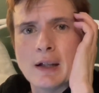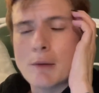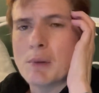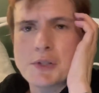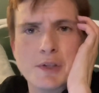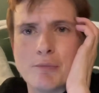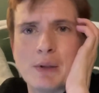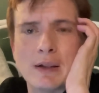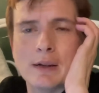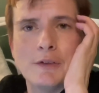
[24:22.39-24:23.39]
I must have been
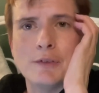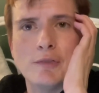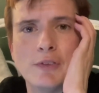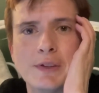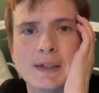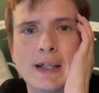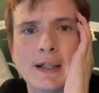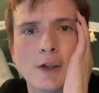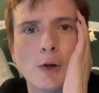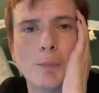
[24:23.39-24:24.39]
in London for the day
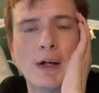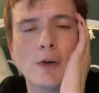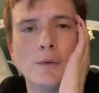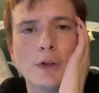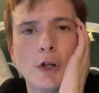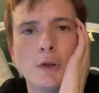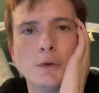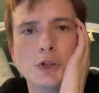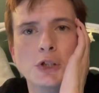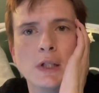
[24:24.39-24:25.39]
and got back on the
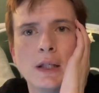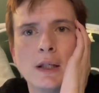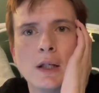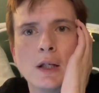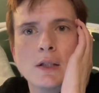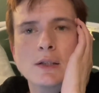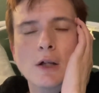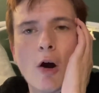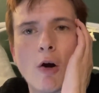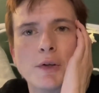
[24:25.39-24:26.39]
coach to
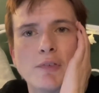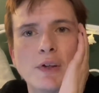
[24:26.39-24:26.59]
Cardiff.